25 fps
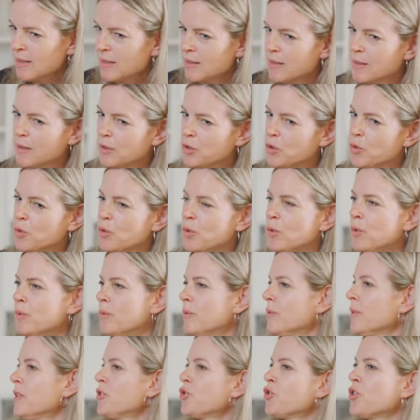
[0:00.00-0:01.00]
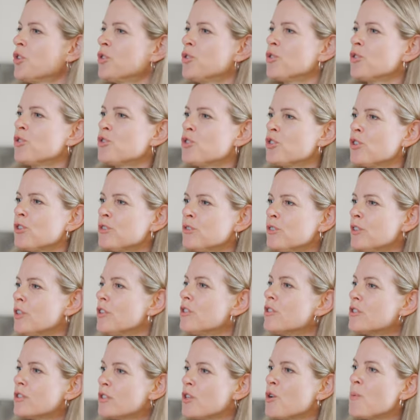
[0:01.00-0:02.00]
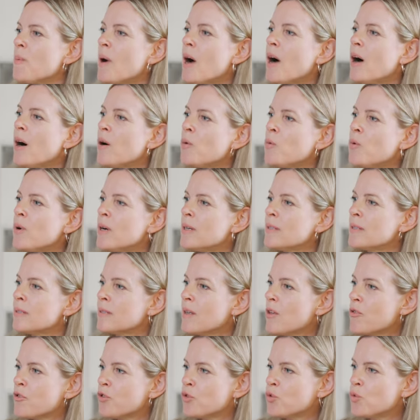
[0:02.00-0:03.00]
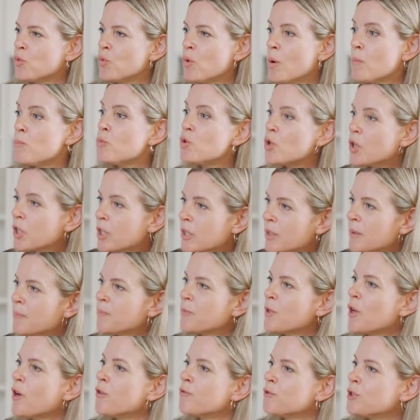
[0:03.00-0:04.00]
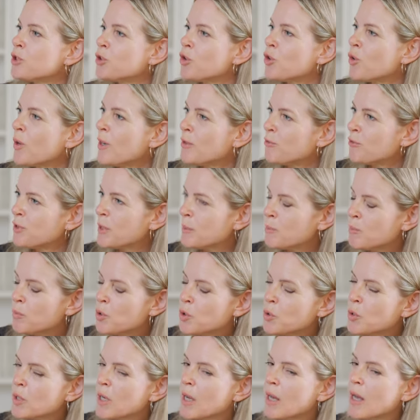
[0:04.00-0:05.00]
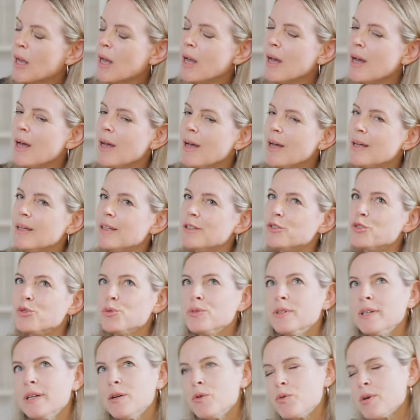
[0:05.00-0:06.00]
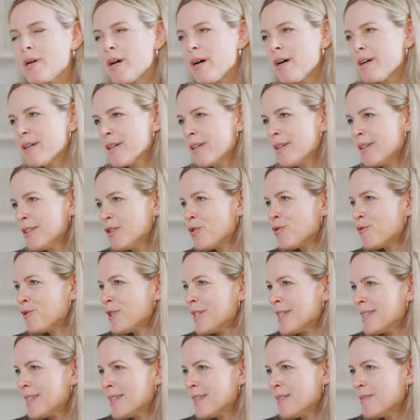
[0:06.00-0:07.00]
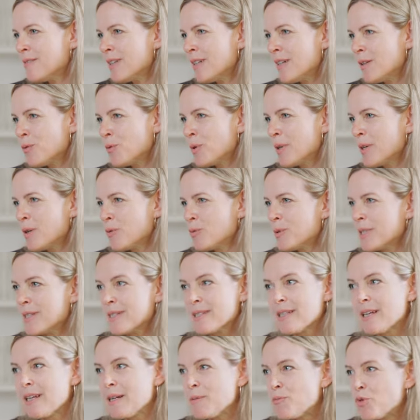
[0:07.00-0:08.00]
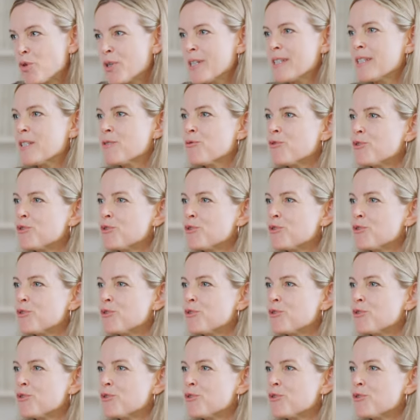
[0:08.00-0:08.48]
it's your introduction somehow was through a book, a photography book. Mm-hmm. Today we are here in a festival where we celebrate